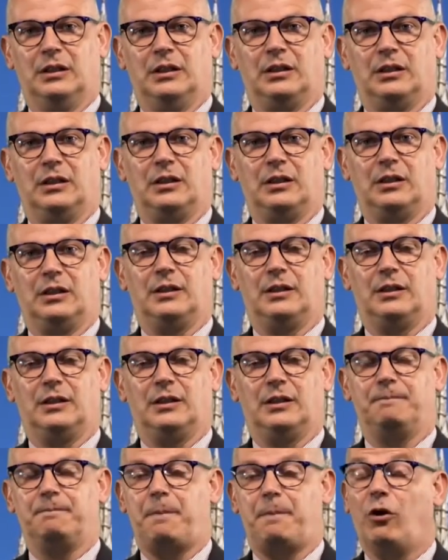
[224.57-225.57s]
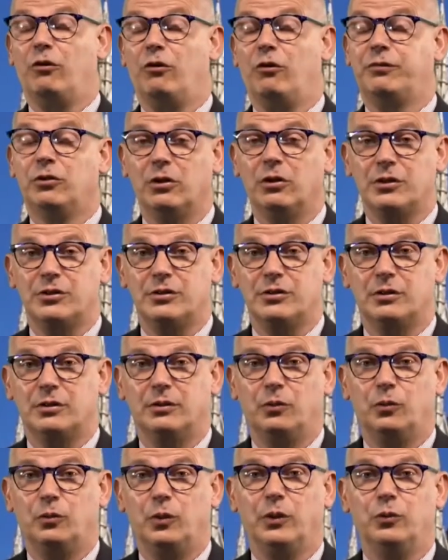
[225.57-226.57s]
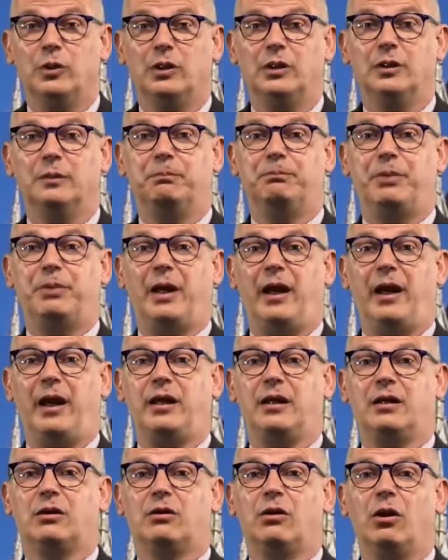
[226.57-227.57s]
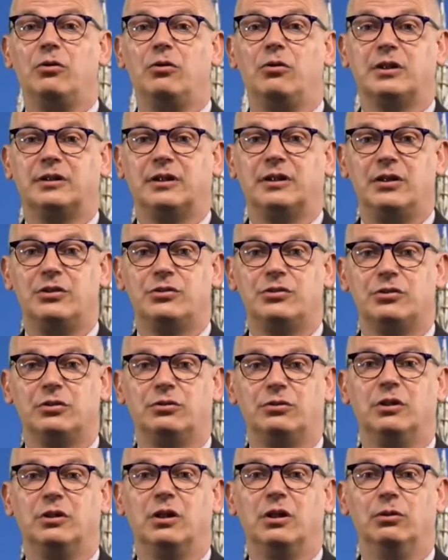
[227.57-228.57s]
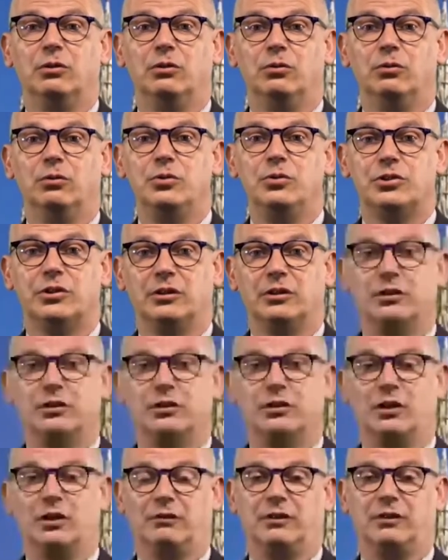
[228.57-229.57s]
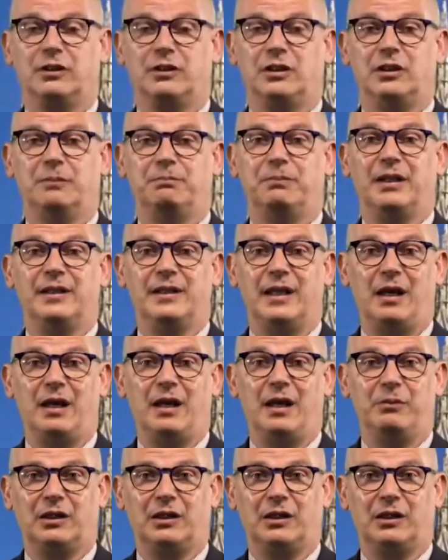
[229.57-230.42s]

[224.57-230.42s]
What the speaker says: Of course, we will pay close attention to the evolution of the pandemic.